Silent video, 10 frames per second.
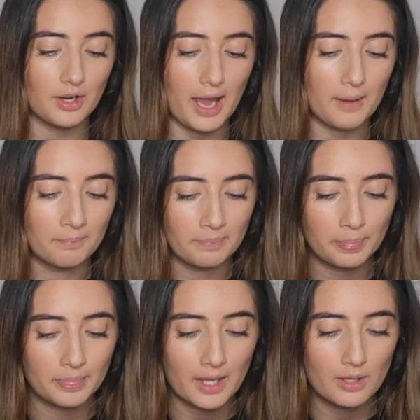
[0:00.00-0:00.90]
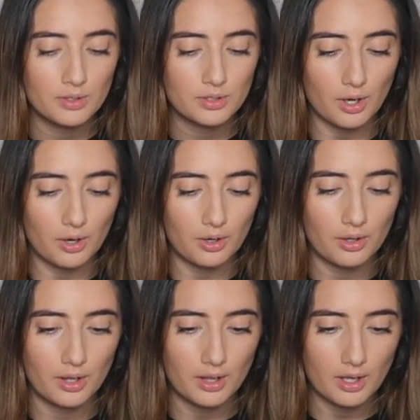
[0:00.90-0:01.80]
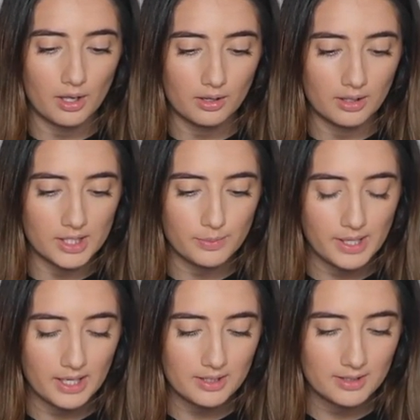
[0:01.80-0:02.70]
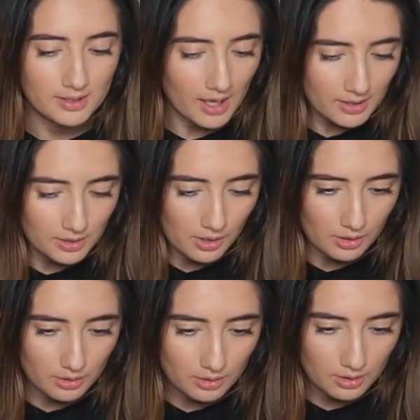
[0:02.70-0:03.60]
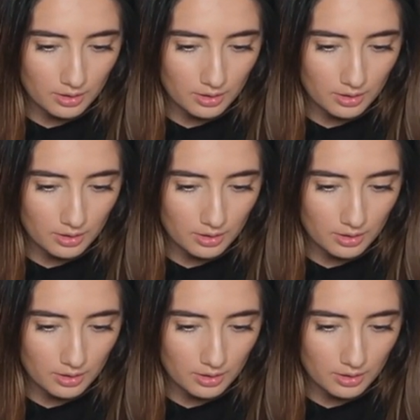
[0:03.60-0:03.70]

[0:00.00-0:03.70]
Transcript: Okay, so let's pick a Stardoll.